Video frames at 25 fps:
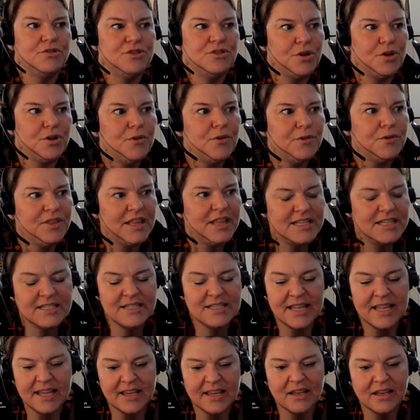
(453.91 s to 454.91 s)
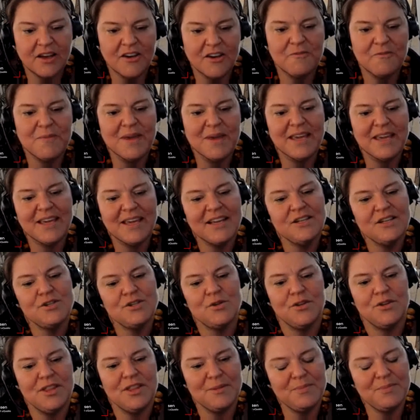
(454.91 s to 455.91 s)
So this thing of making
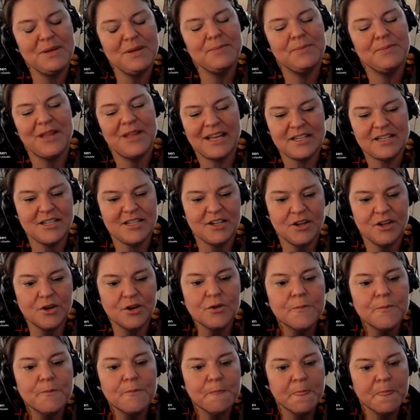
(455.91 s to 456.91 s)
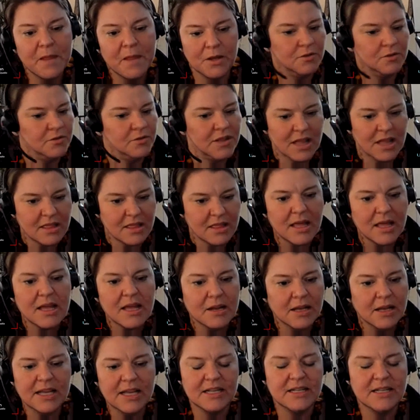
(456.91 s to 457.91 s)
sure that people actually know, that
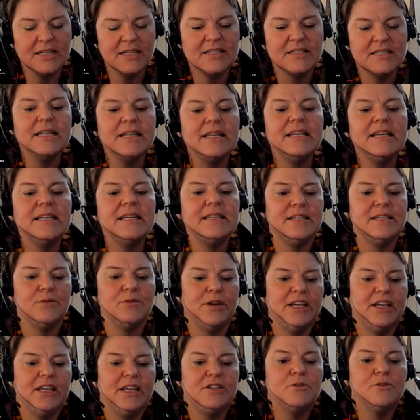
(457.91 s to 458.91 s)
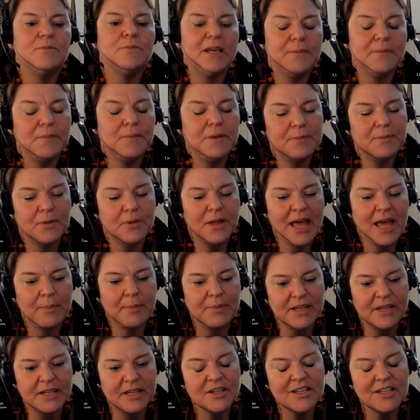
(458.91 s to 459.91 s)
it is an easy way to make people
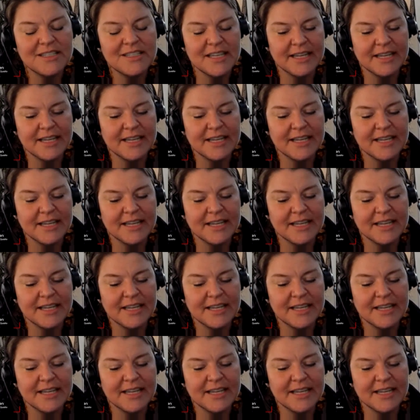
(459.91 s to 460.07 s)
happy and